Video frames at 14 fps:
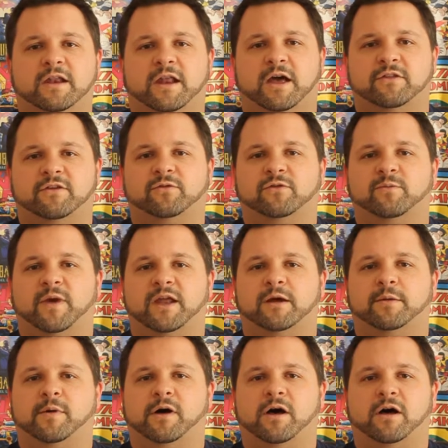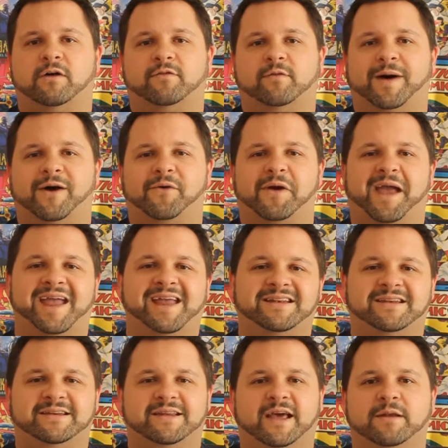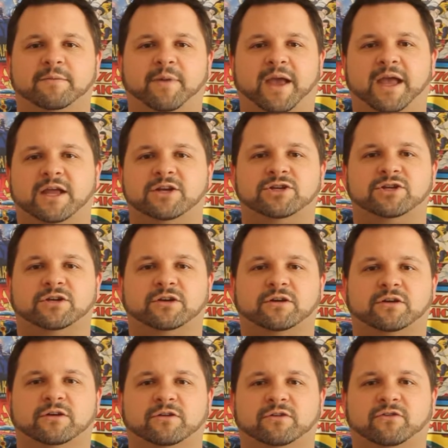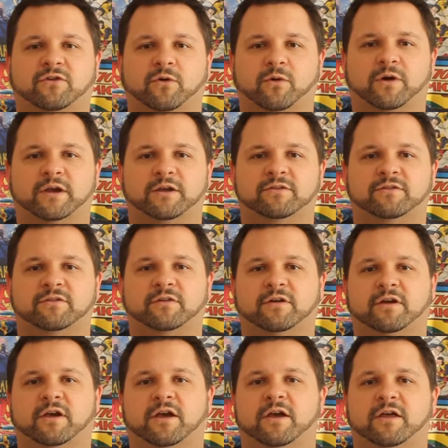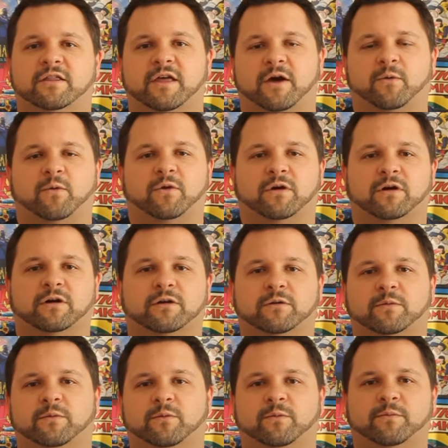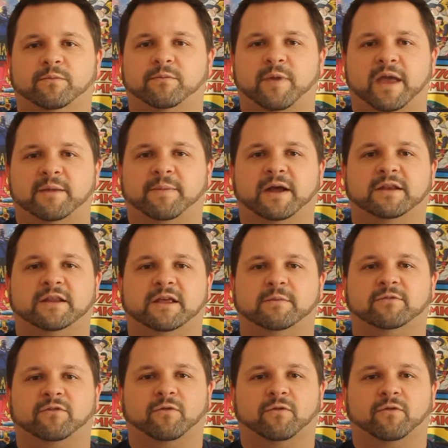Now, this was made up of about eight to ten page stories that were made by teams